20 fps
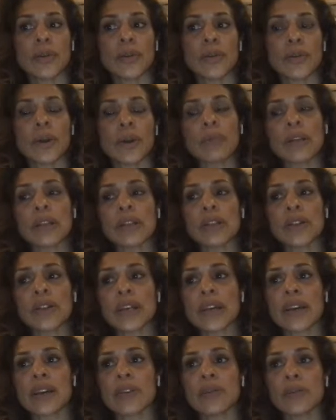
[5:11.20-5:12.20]
when we
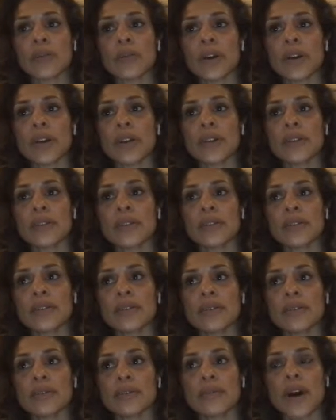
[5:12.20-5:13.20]
look at what
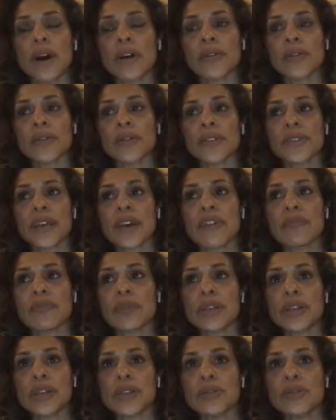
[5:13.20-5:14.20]
models have
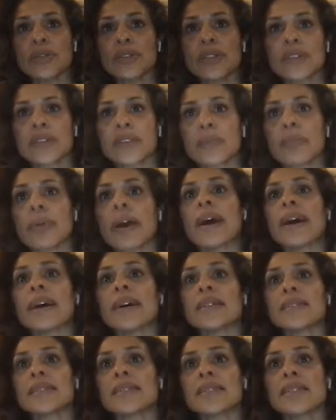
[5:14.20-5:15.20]
been used in the
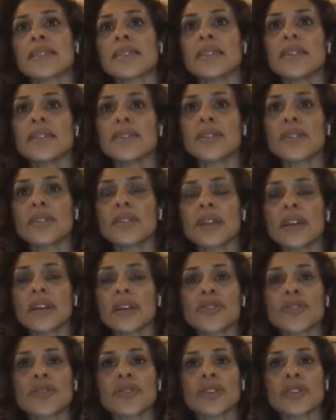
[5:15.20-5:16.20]
past, and these are like
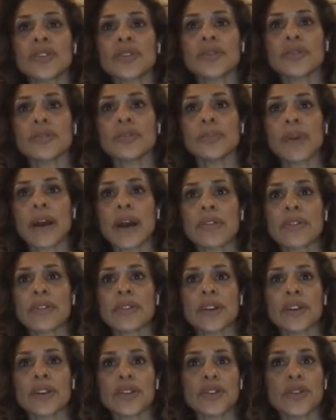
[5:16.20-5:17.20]
structural
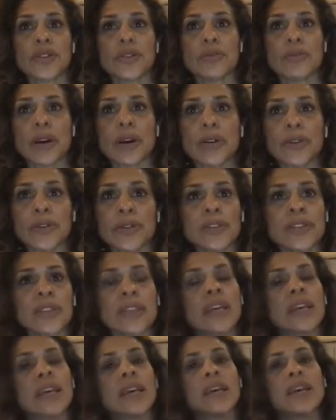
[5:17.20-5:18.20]
pathological models,
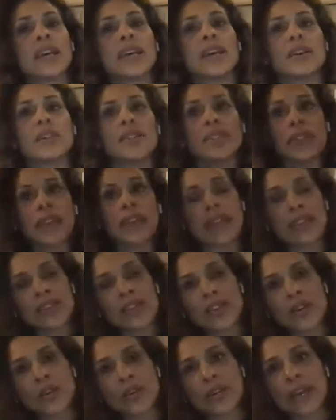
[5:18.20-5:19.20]
they
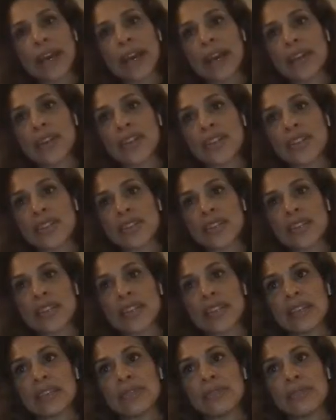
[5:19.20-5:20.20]
don't
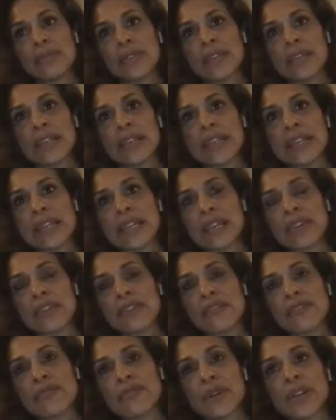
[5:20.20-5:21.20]
actually really
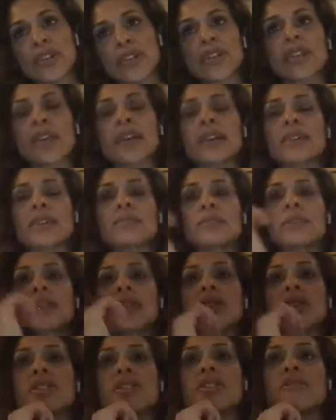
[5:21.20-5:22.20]
give much
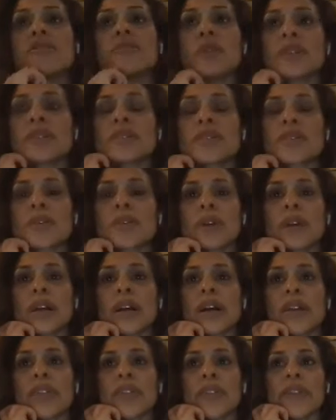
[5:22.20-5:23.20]
explanation of what's going
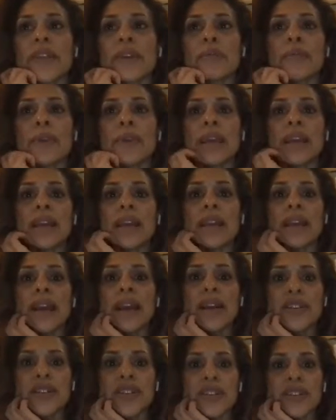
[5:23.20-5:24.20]
on. They may
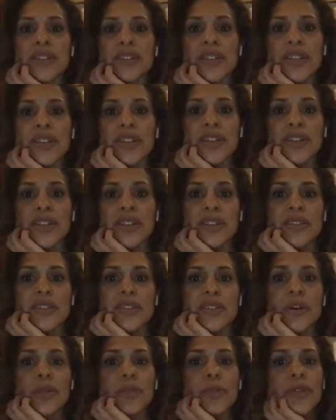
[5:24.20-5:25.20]
actually
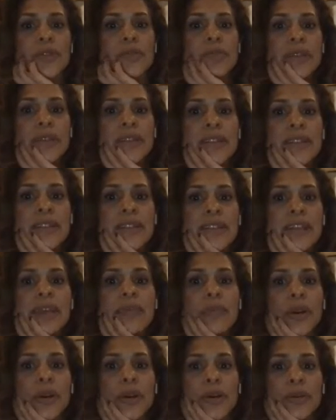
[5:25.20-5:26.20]
just almost be a
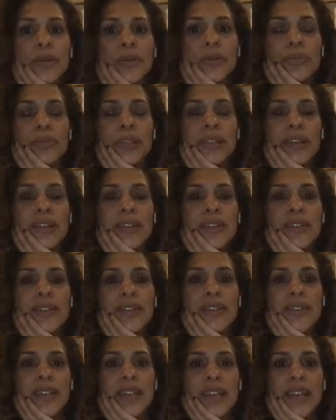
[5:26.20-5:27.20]
scapegoat
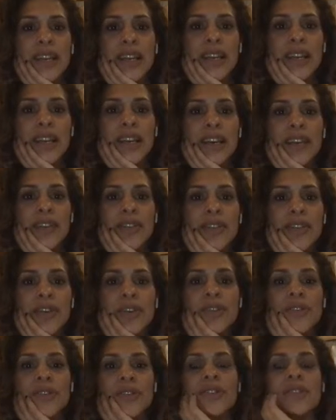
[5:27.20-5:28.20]
because
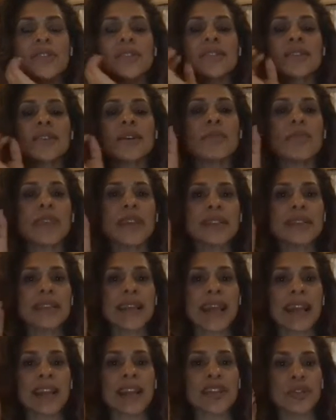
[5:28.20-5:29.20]
there's something
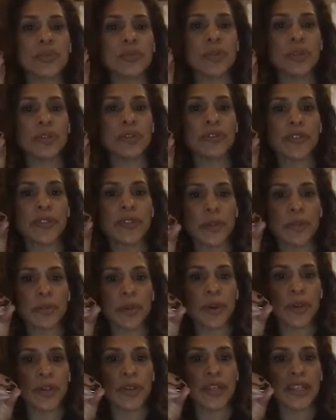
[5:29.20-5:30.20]
tangible for the
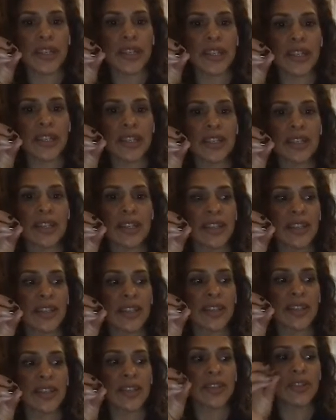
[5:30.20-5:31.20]
person
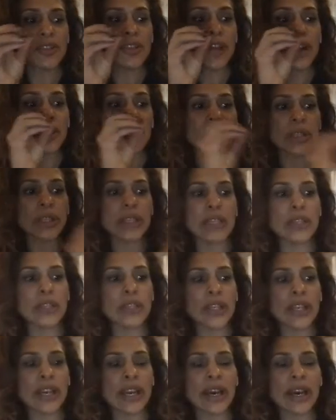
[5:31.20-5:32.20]
to not only
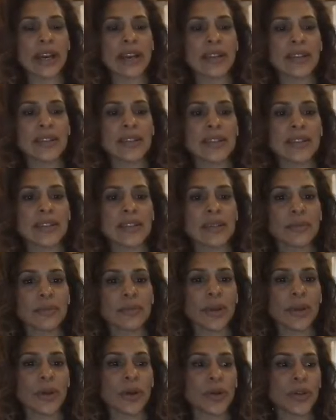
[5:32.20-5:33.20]
look at,
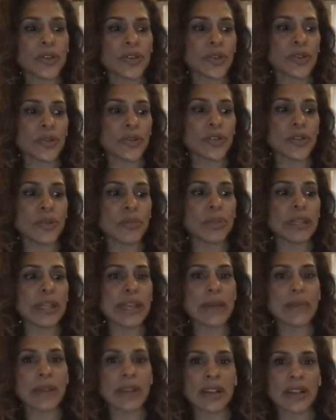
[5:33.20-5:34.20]
but also to
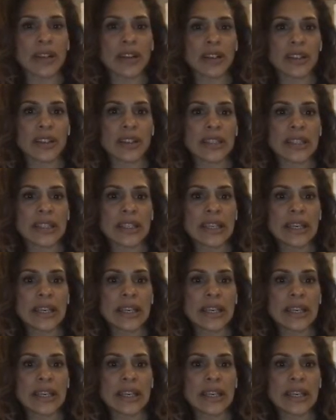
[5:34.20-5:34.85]
blame it on.